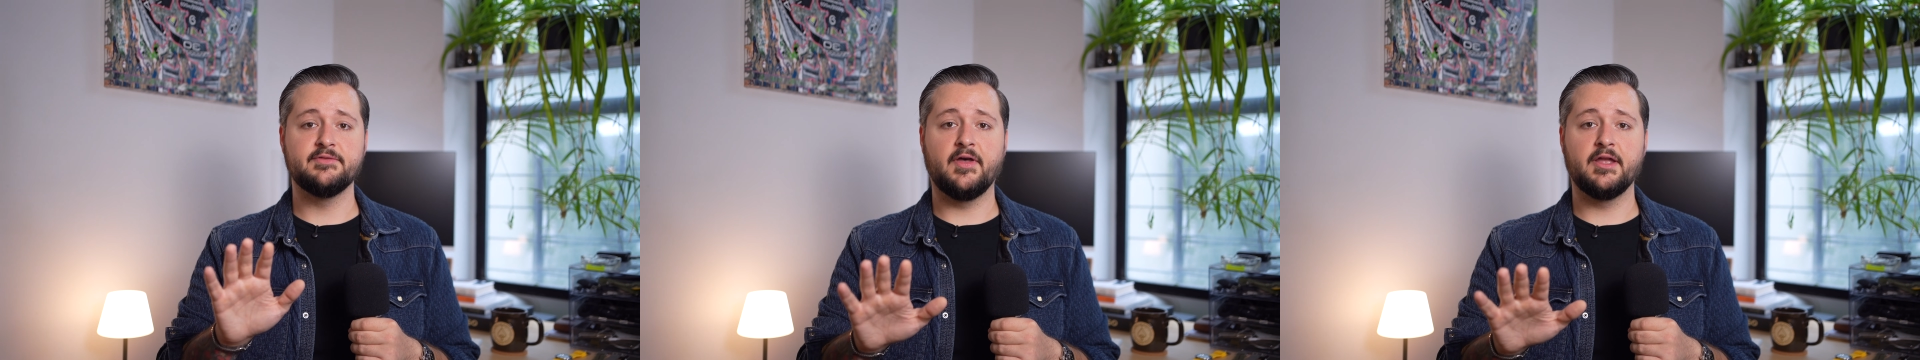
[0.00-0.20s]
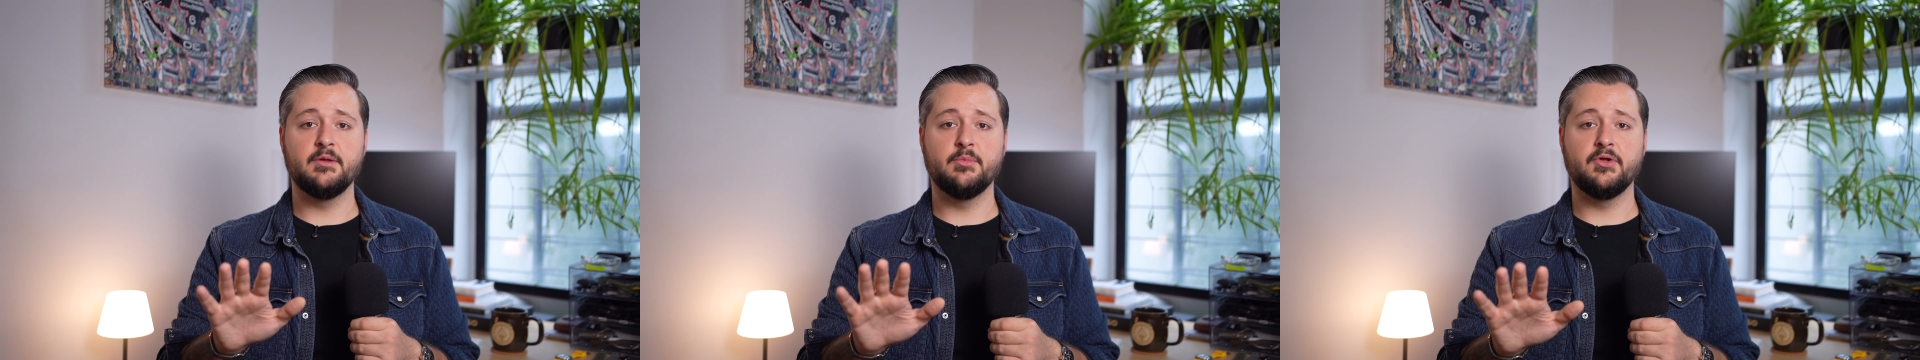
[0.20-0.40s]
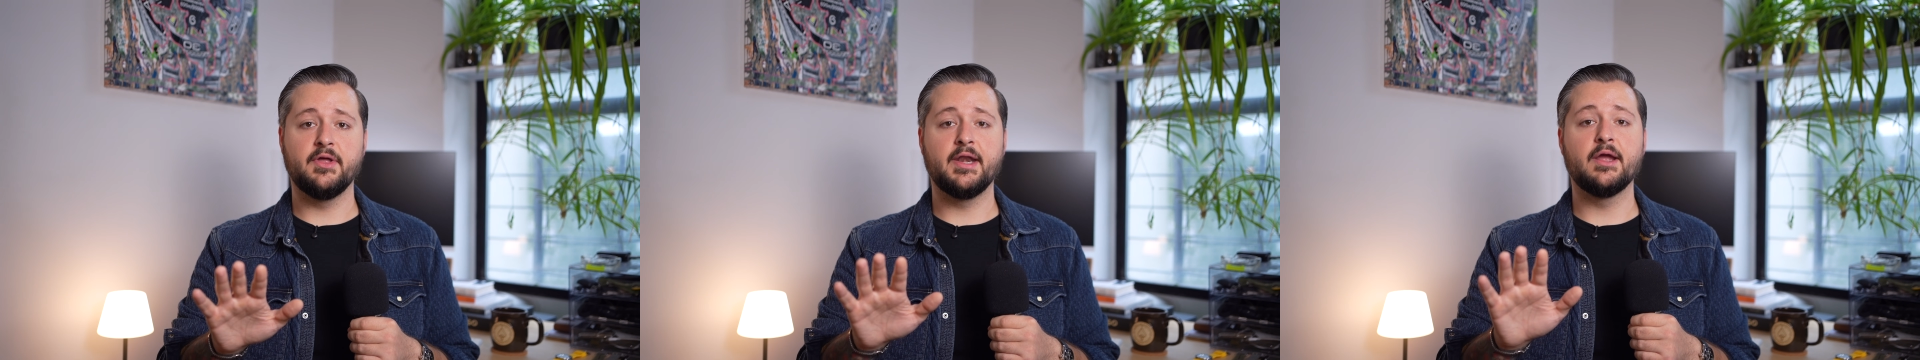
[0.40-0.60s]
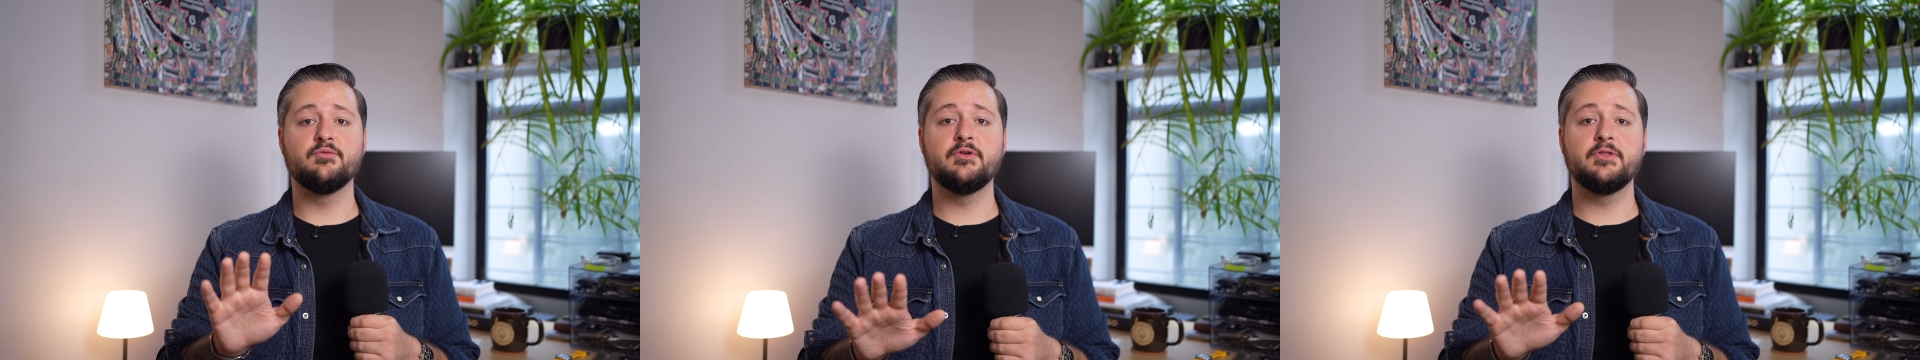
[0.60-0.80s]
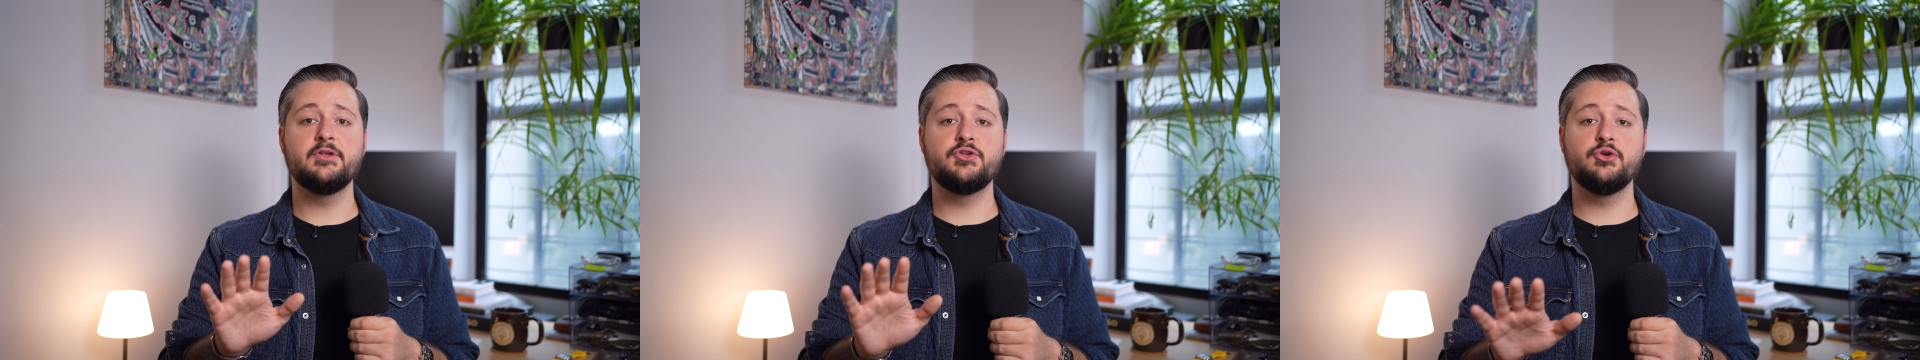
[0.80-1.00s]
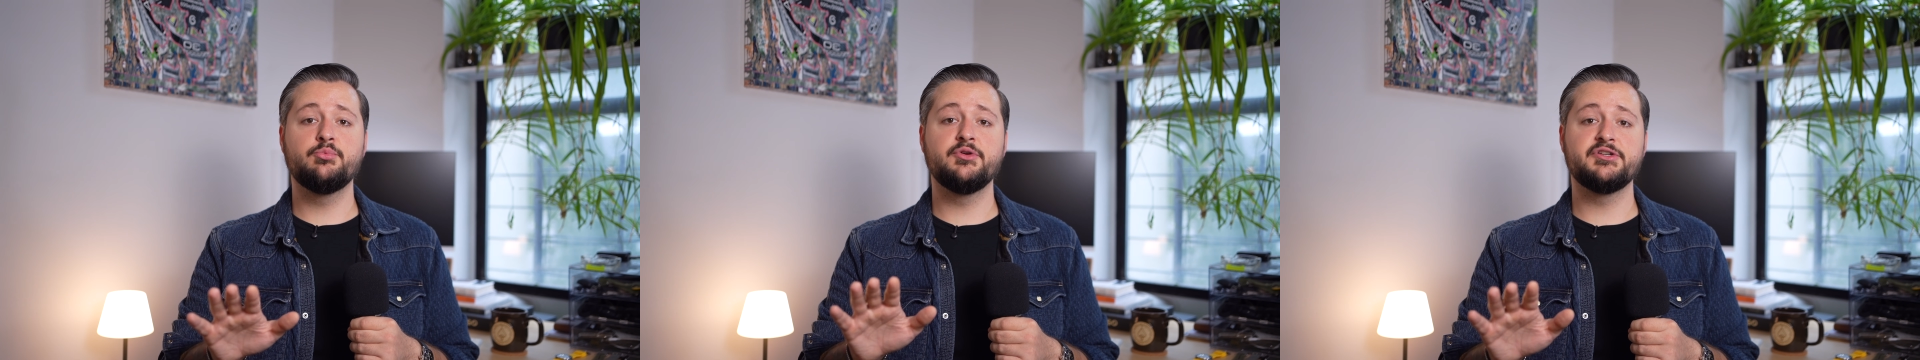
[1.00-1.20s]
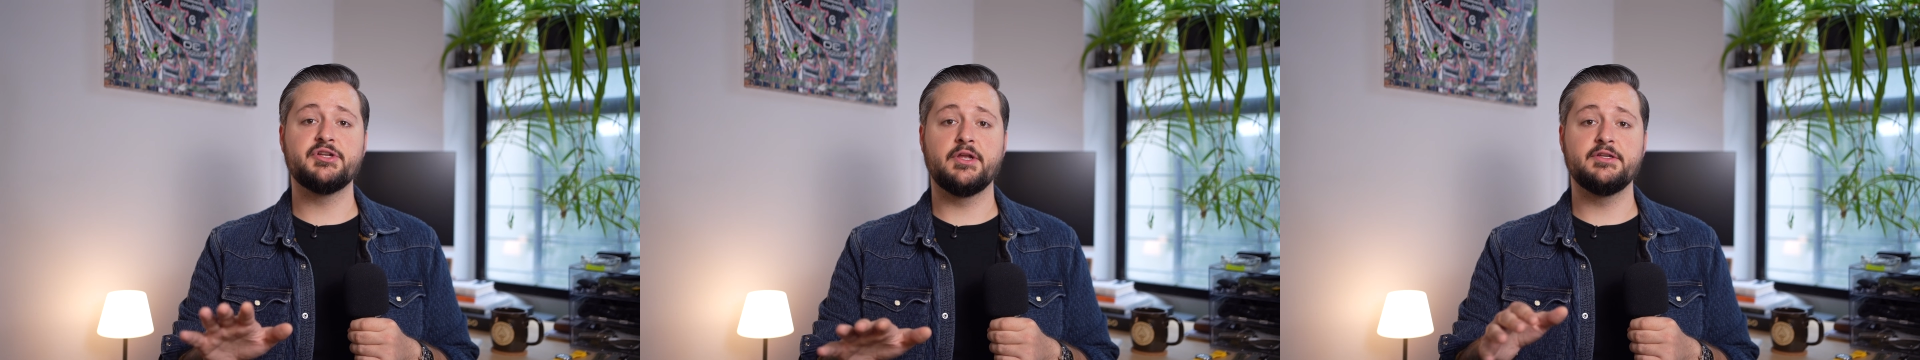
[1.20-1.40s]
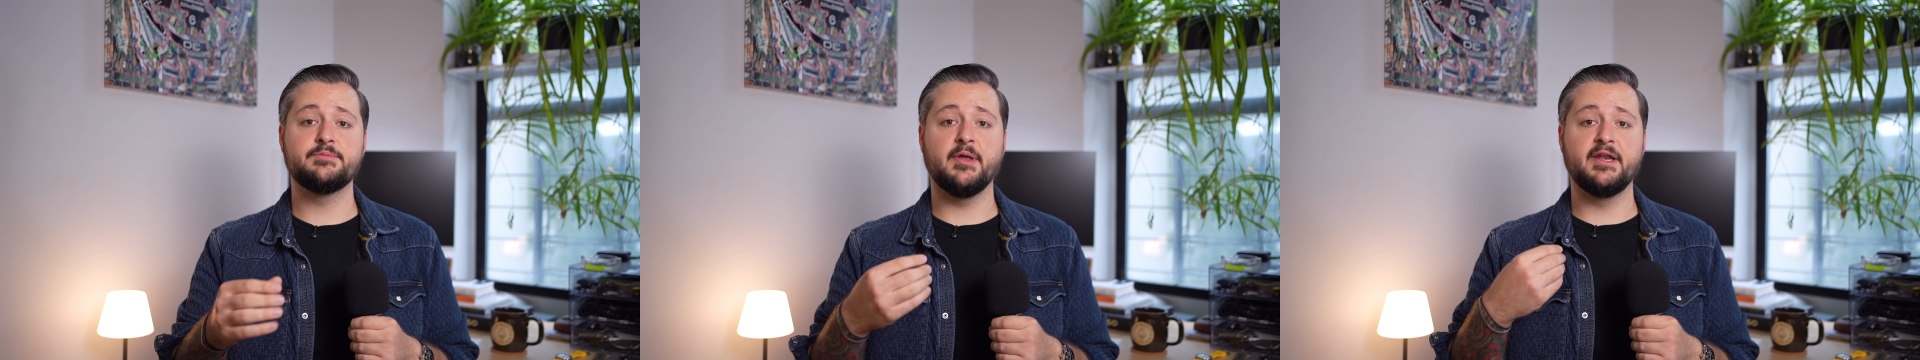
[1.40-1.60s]
valuable and I really do
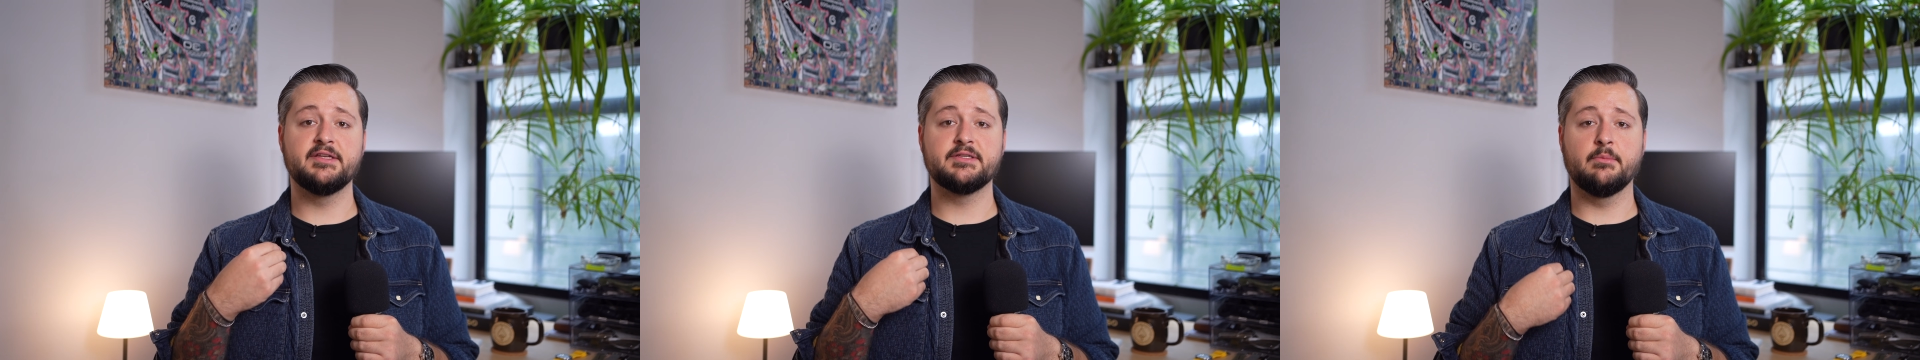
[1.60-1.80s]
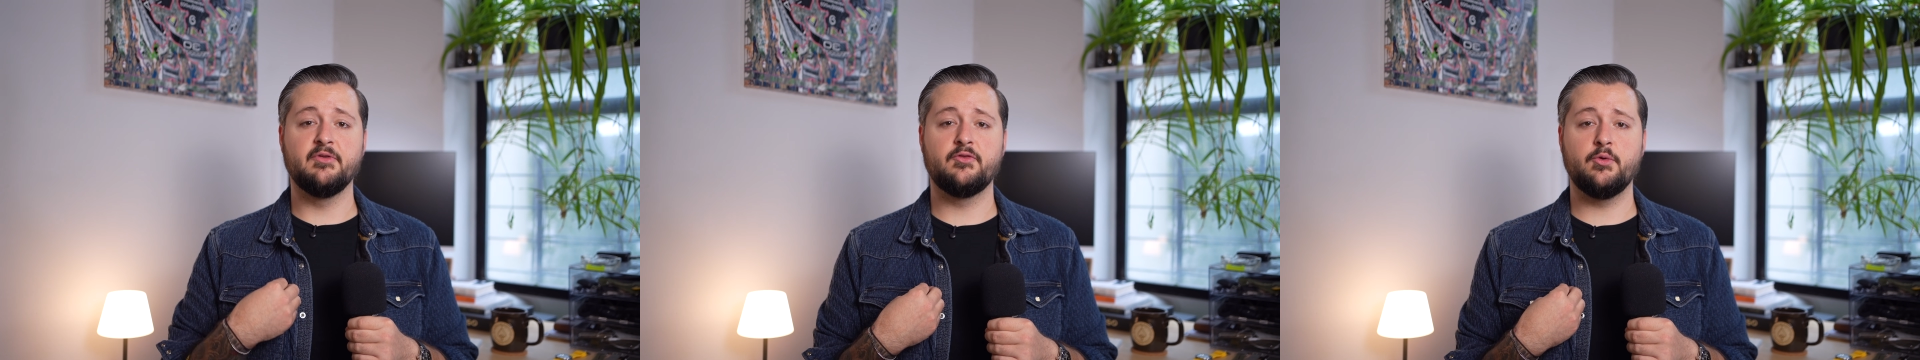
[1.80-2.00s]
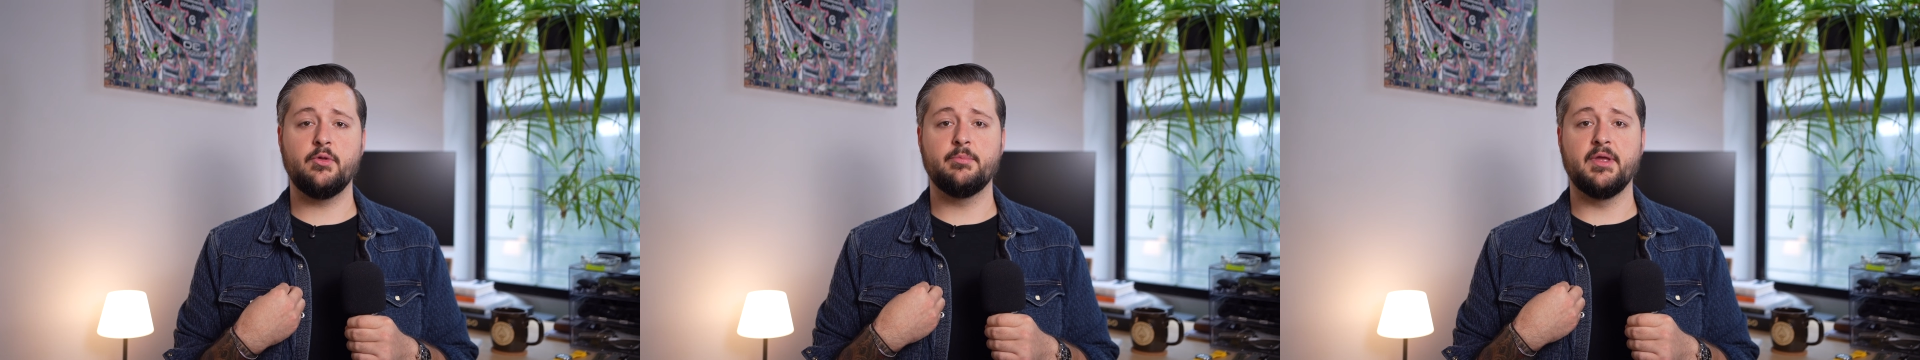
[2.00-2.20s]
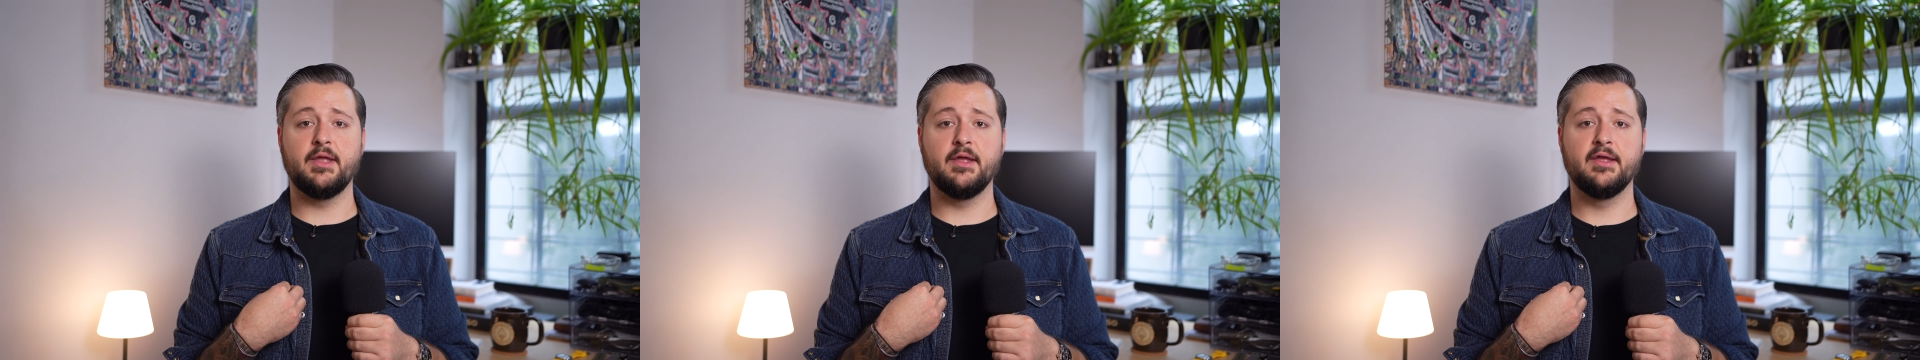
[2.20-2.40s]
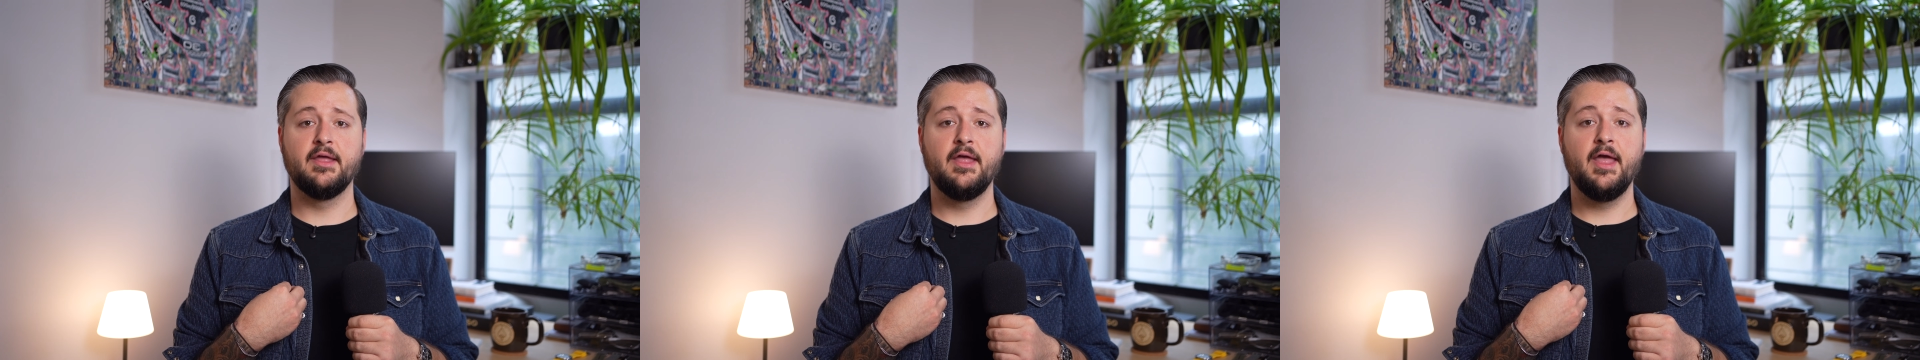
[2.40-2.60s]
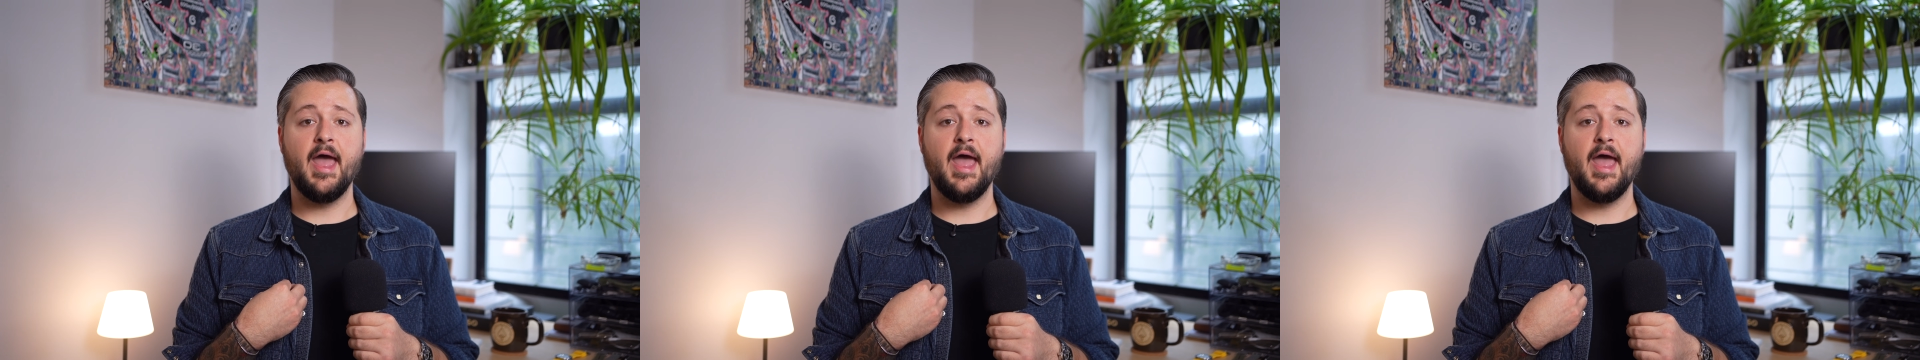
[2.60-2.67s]
appreciate you spending some of it with me.